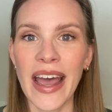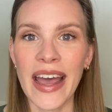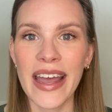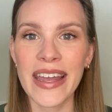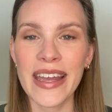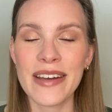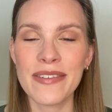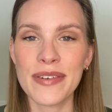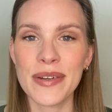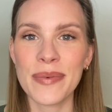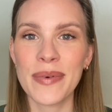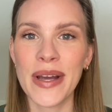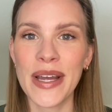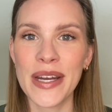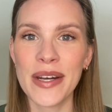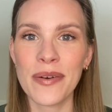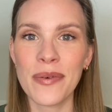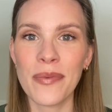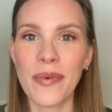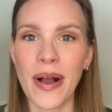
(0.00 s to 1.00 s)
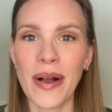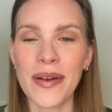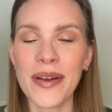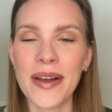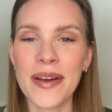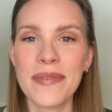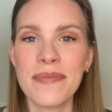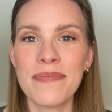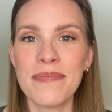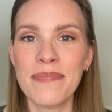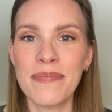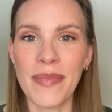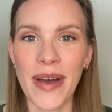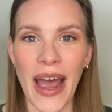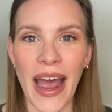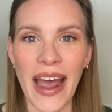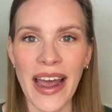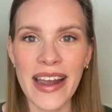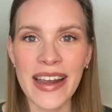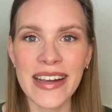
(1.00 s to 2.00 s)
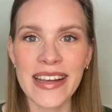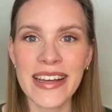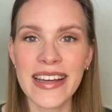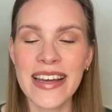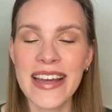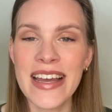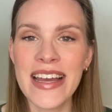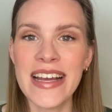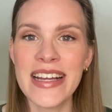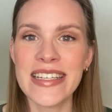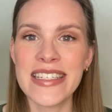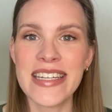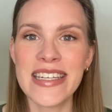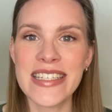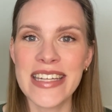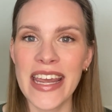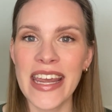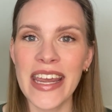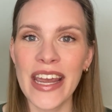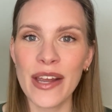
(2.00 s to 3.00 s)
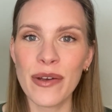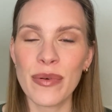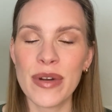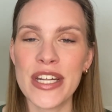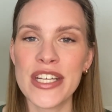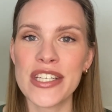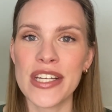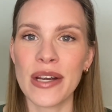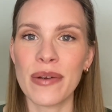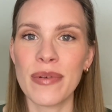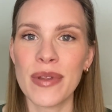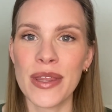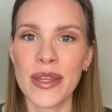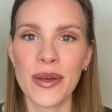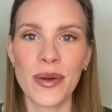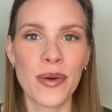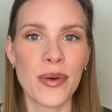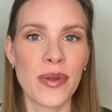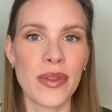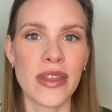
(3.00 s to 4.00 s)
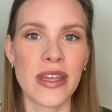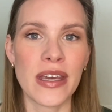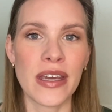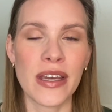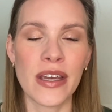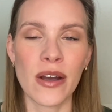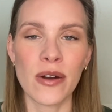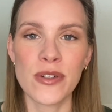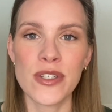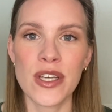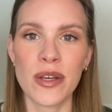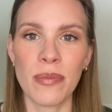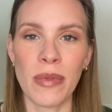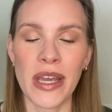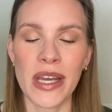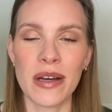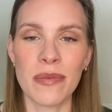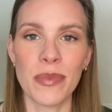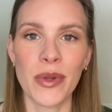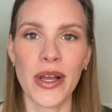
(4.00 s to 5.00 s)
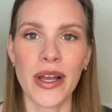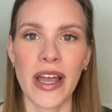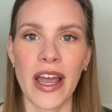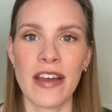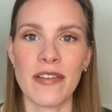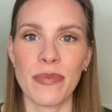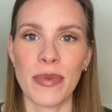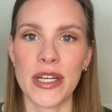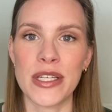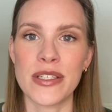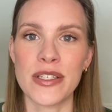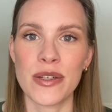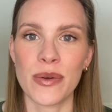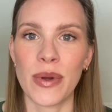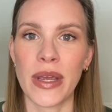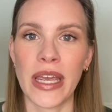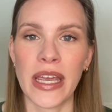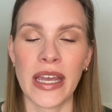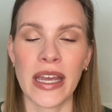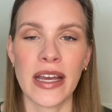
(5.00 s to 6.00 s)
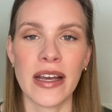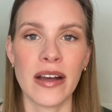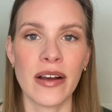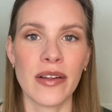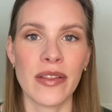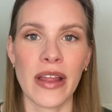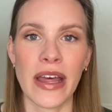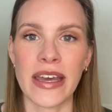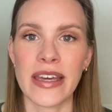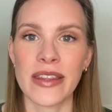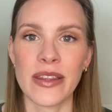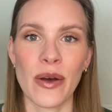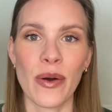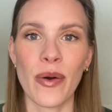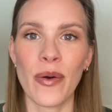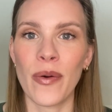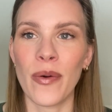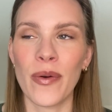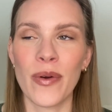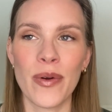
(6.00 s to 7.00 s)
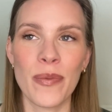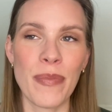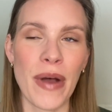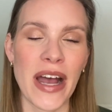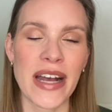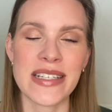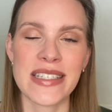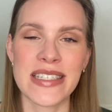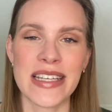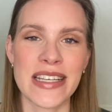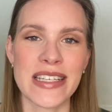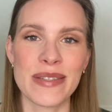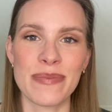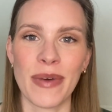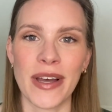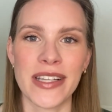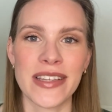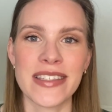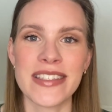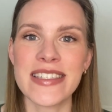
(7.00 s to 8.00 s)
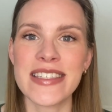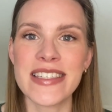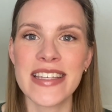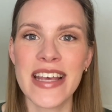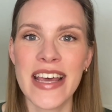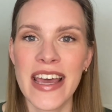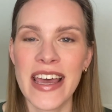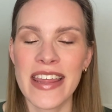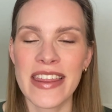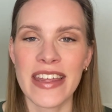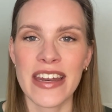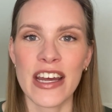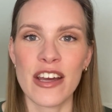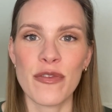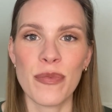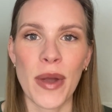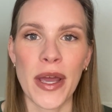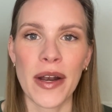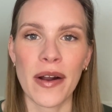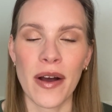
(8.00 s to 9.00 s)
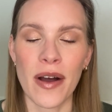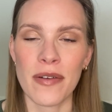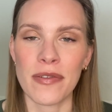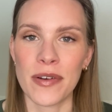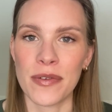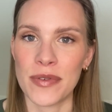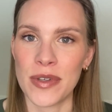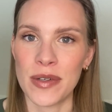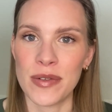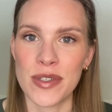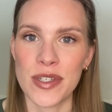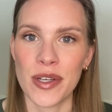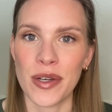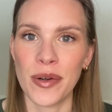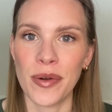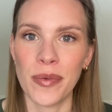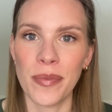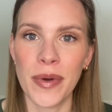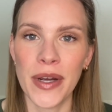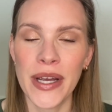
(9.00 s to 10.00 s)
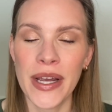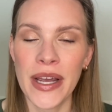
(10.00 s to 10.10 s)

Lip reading: Hi everyone, welcome back. Today I want to share with you the go-to makeup look I've been doing like the whole past 6 months that I've been off of YouTube.